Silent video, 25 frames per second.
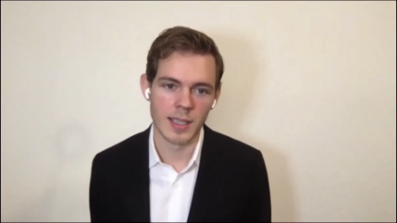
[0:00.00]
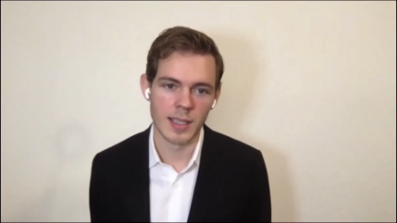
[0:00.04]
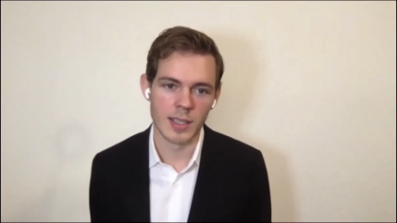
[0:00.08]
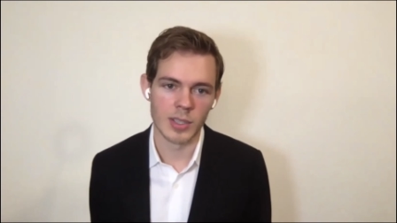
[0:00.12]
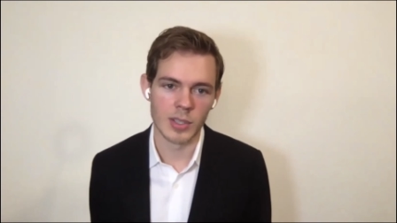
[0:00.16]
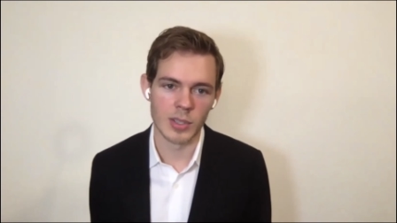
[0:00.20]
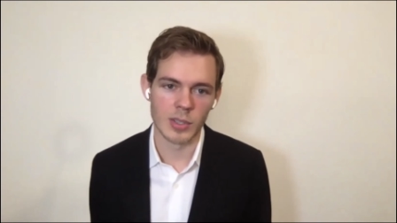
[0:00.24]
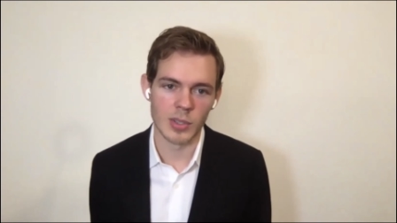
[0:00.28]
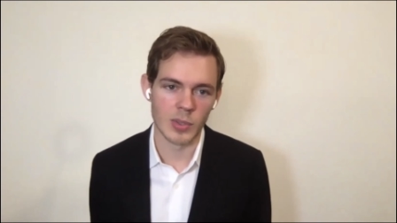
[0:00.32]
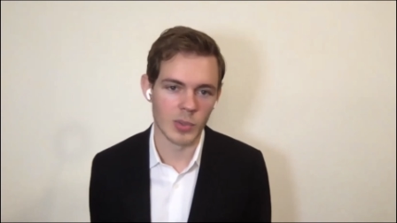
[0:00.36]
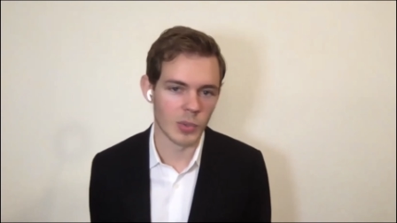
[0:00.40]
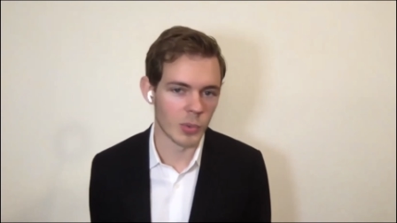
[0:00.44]

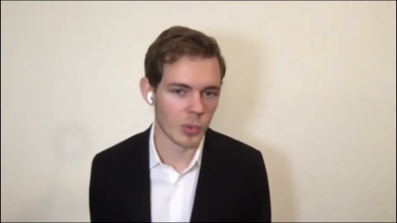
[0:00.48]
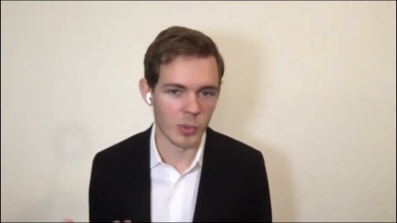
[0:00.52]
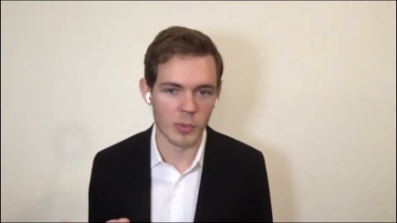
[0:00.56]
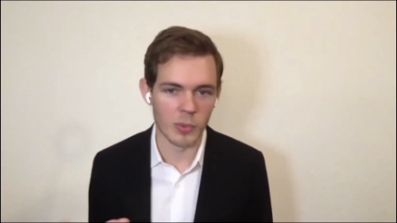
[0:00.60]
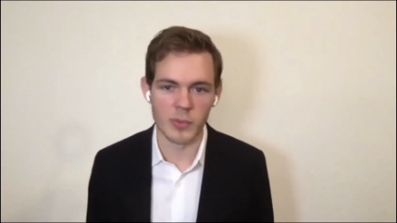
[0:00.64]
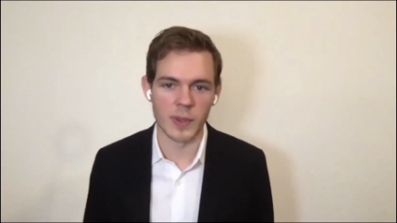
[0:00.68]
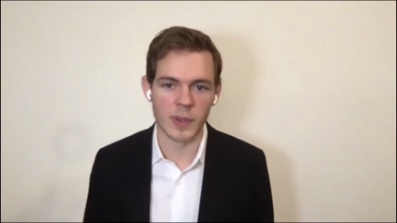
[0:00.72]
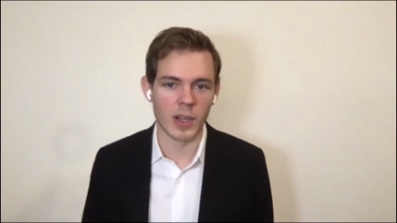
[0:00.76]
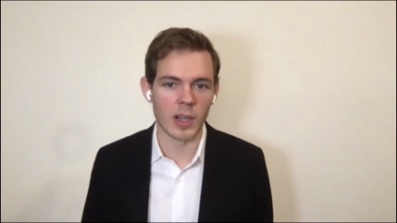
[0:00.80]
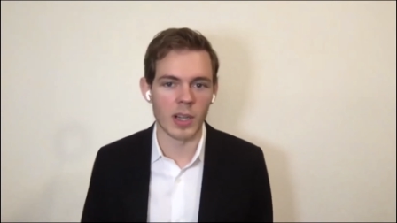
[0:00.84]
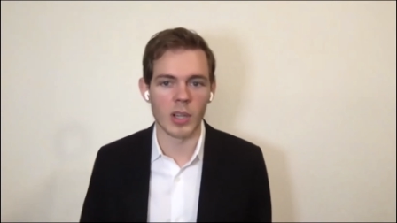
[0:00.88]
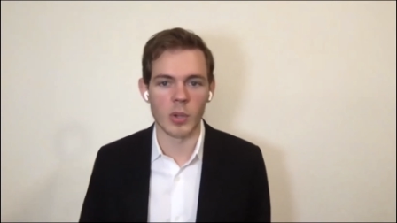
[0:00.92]
you will
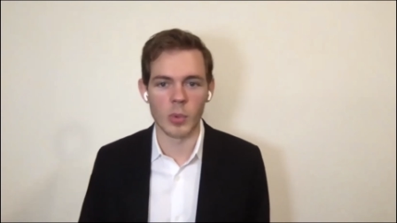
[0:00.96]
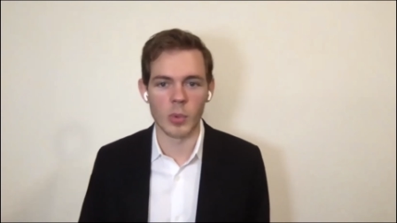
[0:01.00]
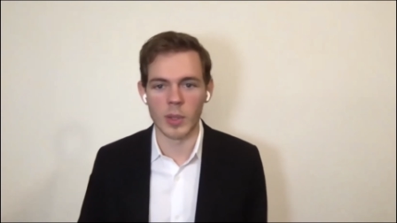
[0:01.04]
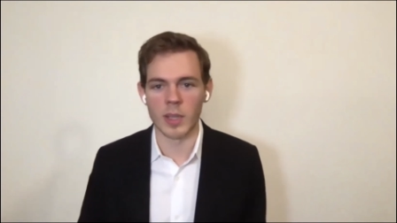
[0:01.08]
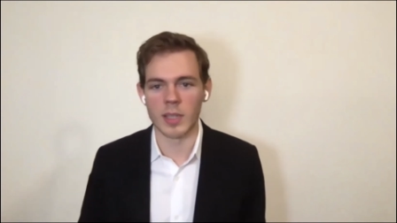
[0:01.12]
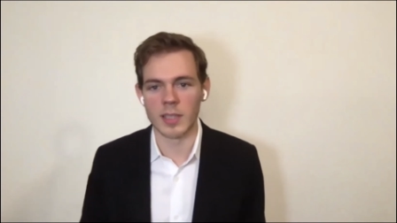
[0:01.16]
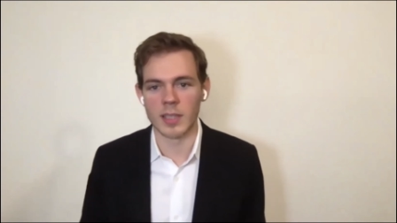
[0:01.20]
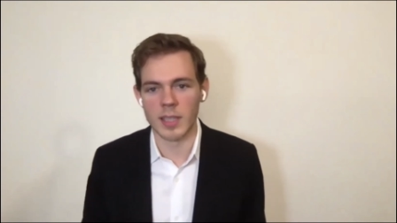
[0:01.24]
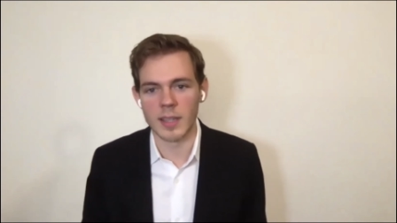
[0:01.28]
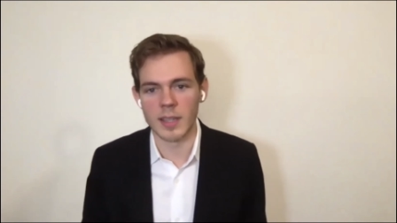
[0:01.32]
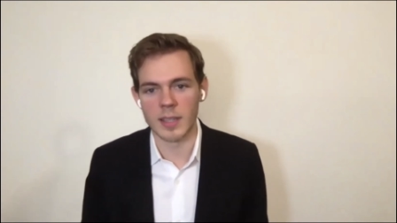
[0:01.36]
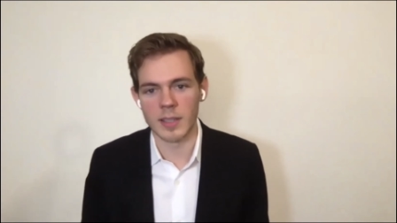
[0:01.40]
very
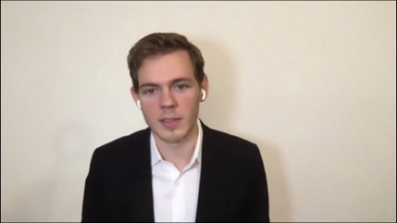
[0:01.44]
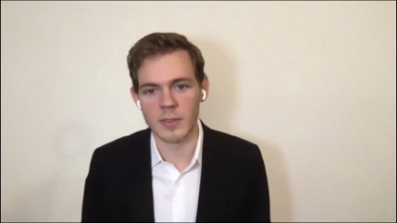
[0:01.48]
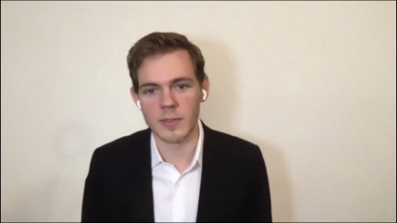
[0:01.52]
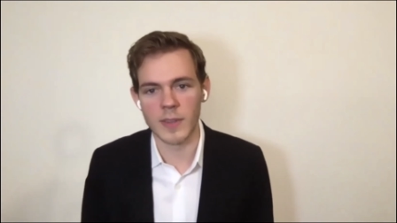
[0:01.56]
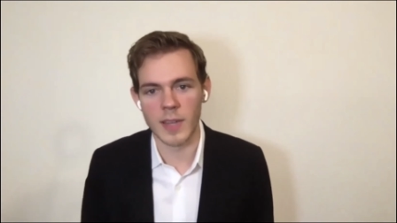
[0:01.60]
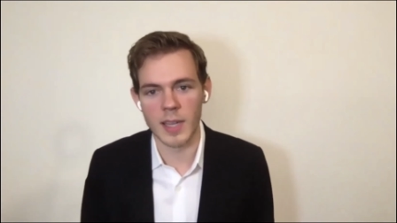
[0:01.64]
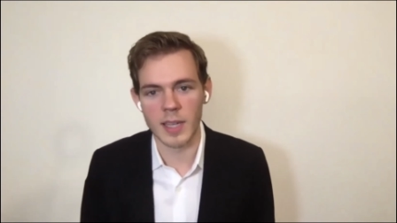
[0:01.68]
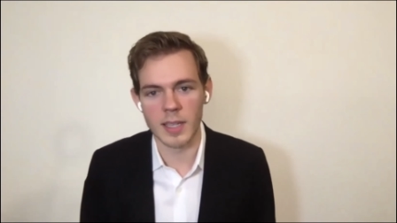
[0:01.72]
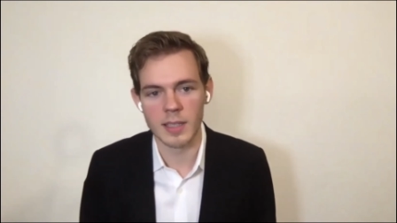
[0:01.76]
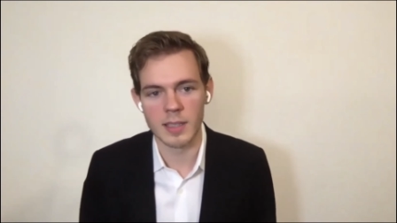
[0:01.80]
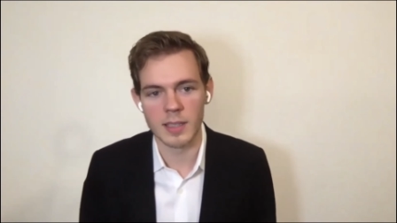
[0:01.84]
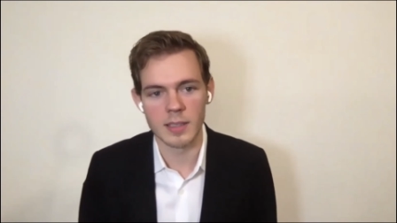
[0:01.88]
quickly, I think,
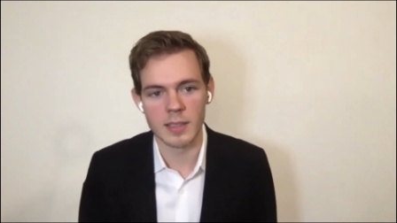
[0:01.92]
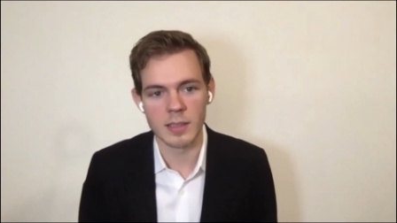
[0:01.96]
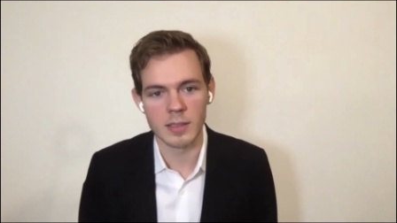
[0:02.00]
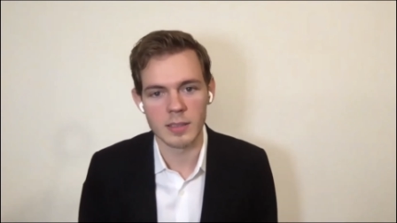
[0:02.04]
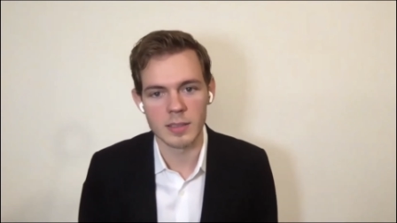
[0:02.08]
find